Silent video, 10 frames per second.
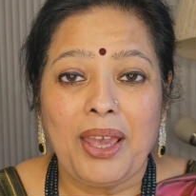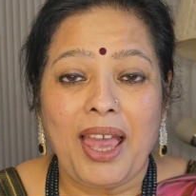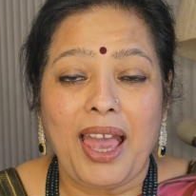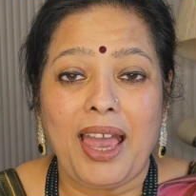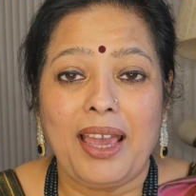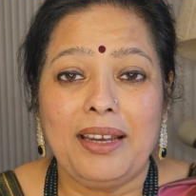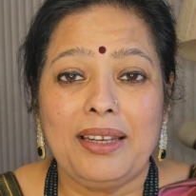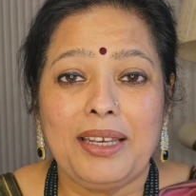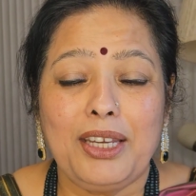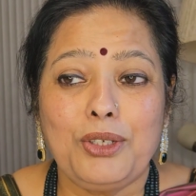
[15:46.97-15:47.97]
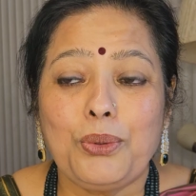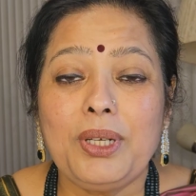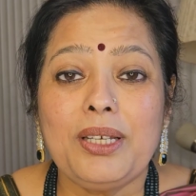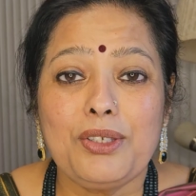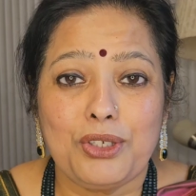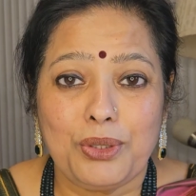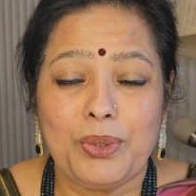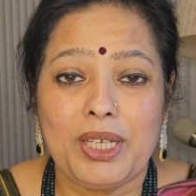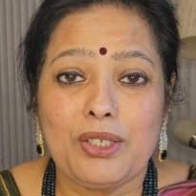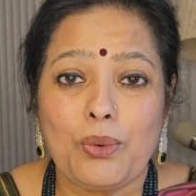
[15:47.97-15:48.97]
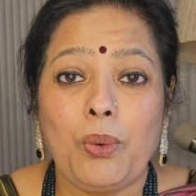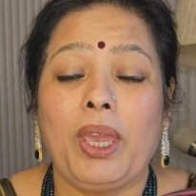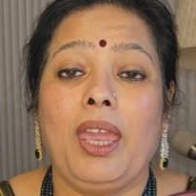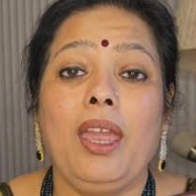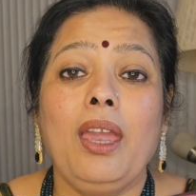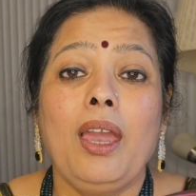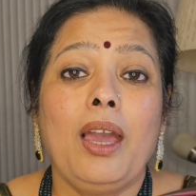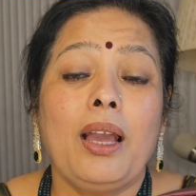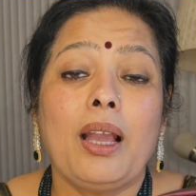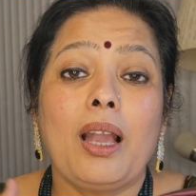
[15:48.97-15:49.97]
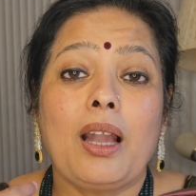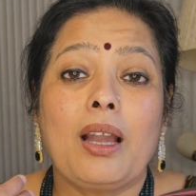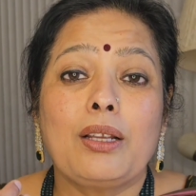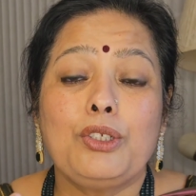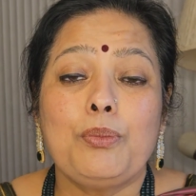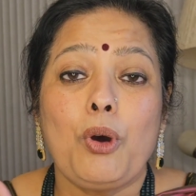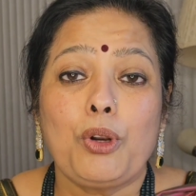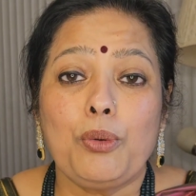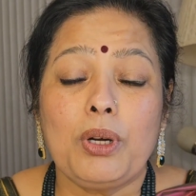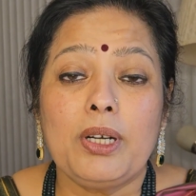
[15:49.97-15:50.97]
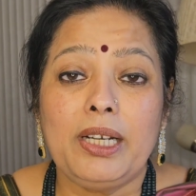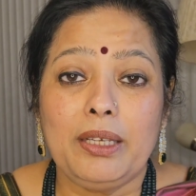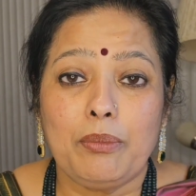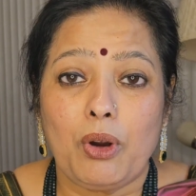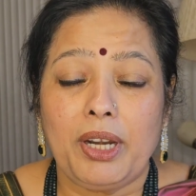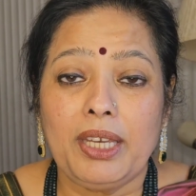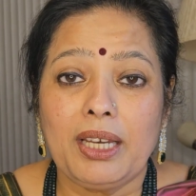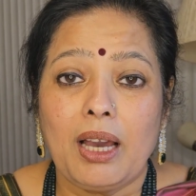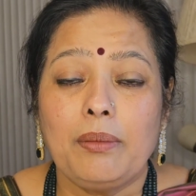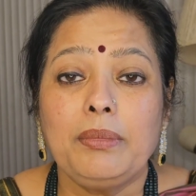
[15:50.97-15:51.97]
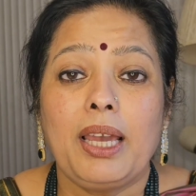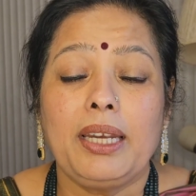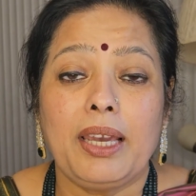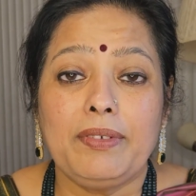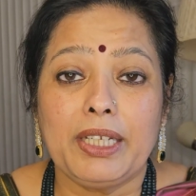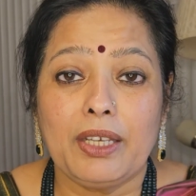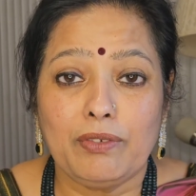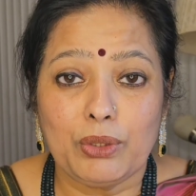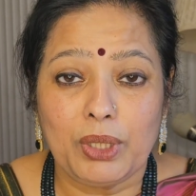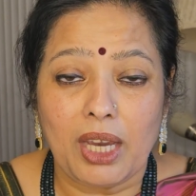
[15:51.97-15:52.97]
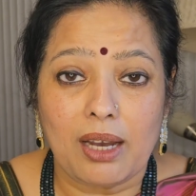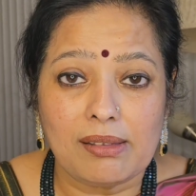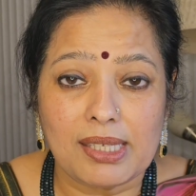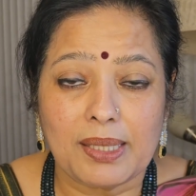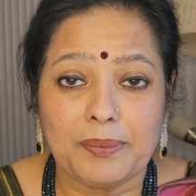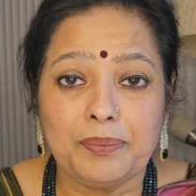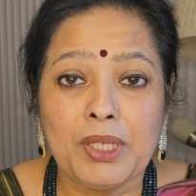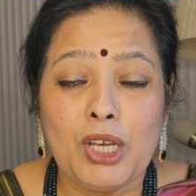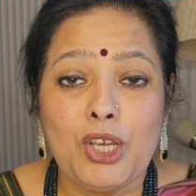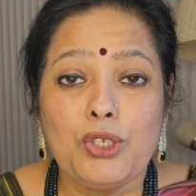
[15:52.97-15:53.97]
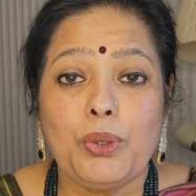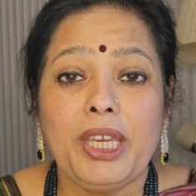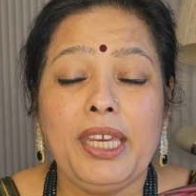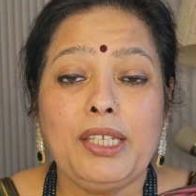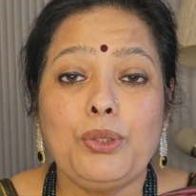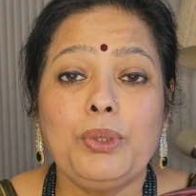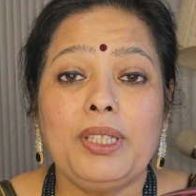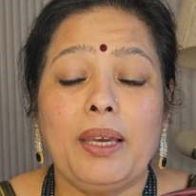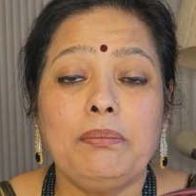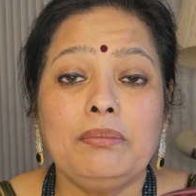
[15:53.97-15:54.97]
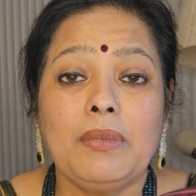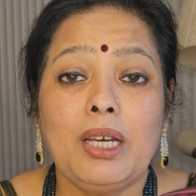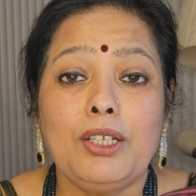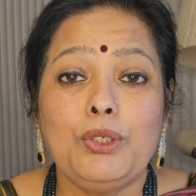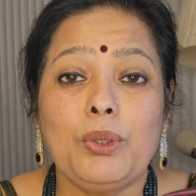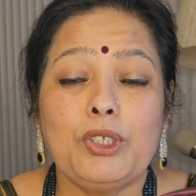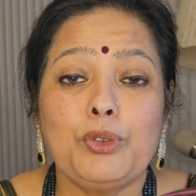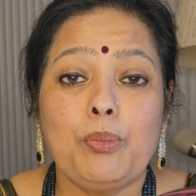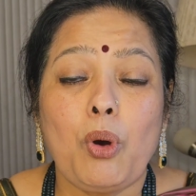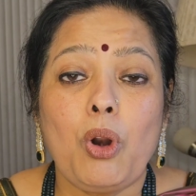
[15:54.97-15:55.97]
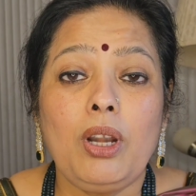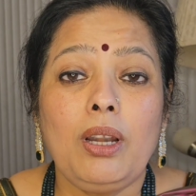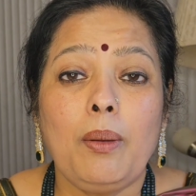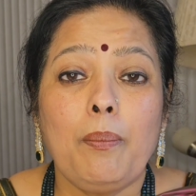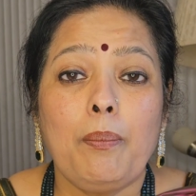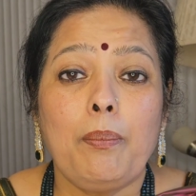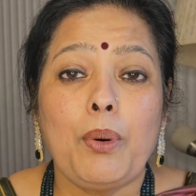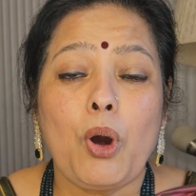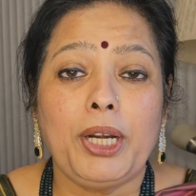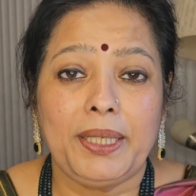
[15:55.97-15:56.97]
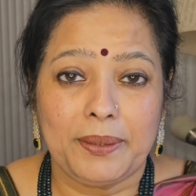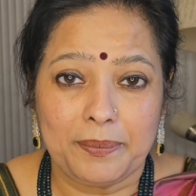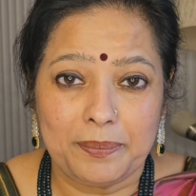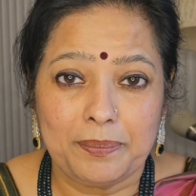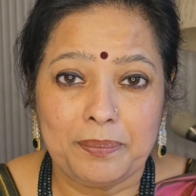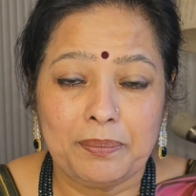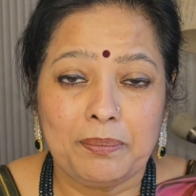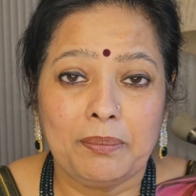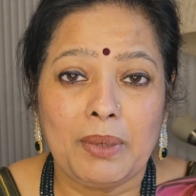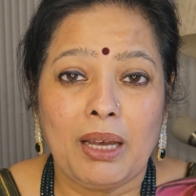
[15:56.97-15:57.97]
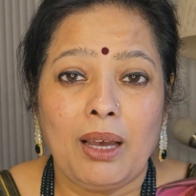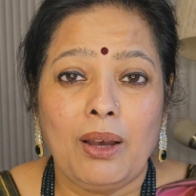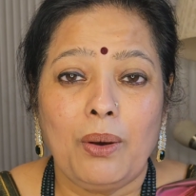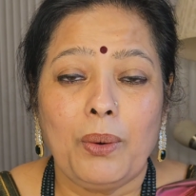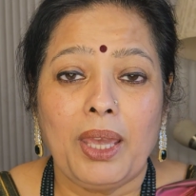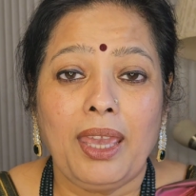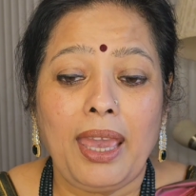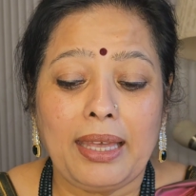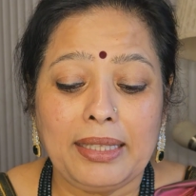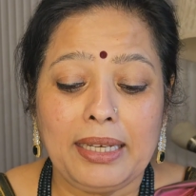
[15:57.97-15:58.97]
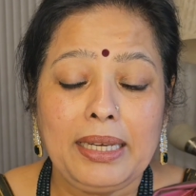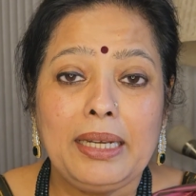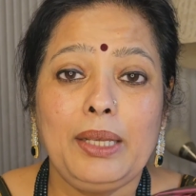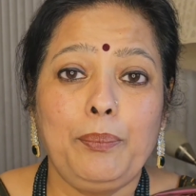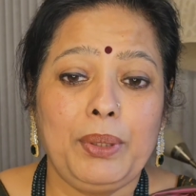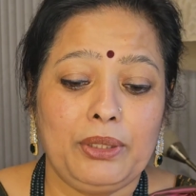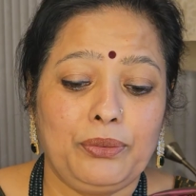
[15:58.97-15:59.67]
And he told his students, okay, tomorrow early morning, come and I will give you the answer. So he took them to a small pond, okay, and then he dipped his